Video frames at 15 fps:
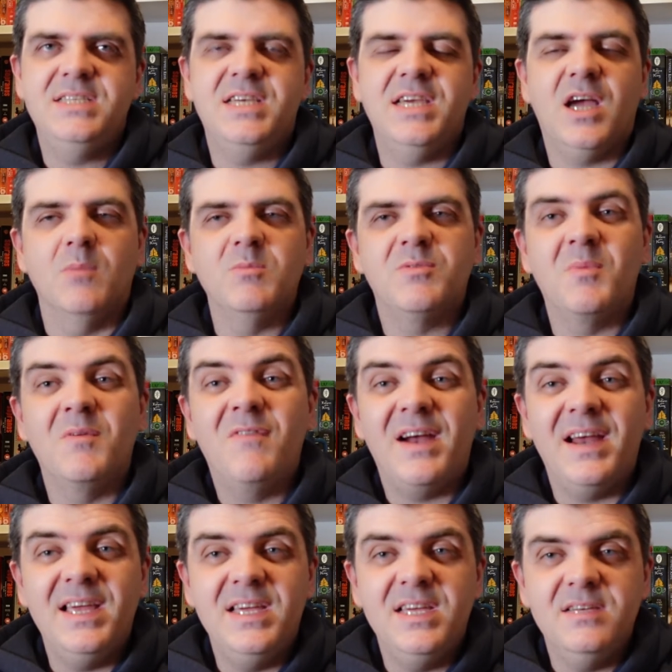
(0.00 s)
She comes from a
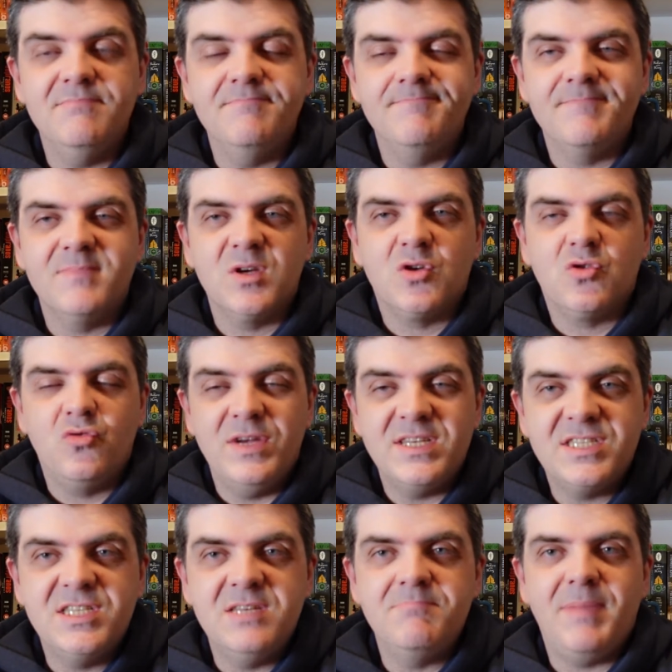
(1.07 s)
very
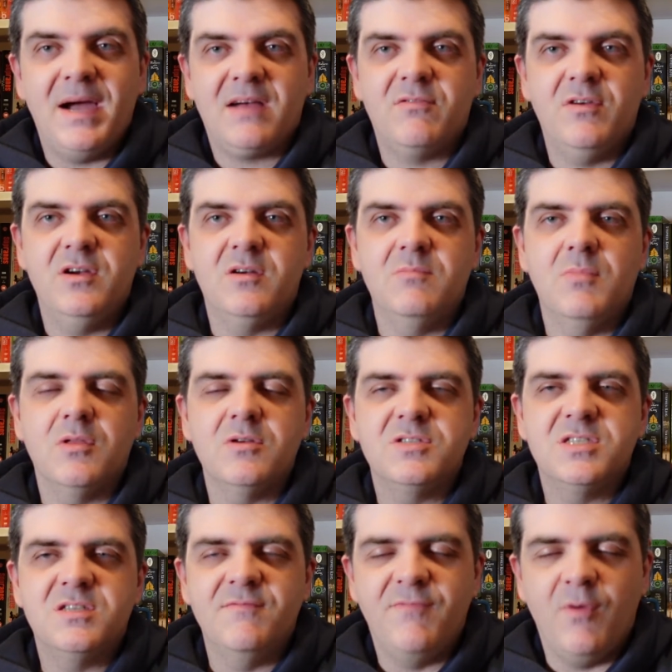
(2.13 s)
Christian background. Her mother's
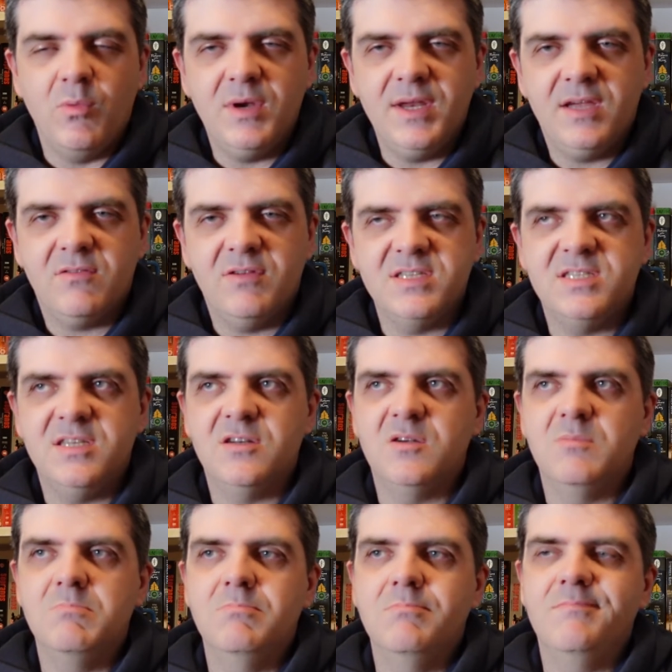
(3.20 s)
devoutly Christian.
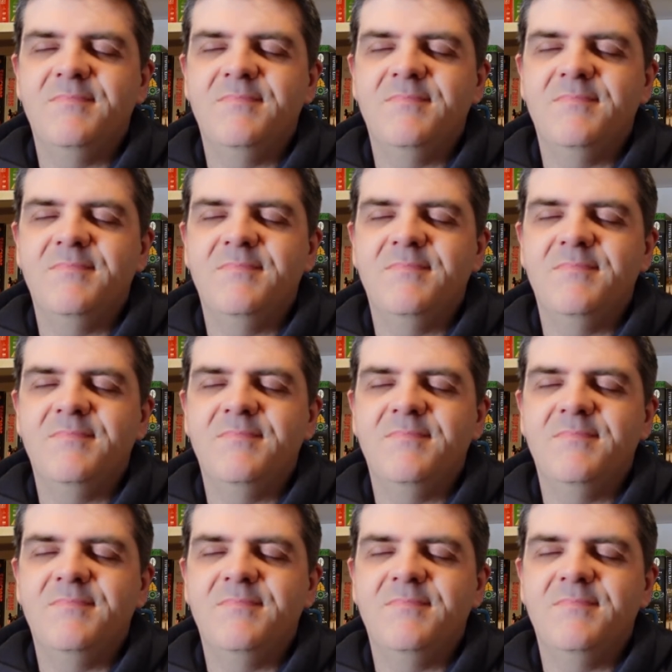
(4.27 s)
Her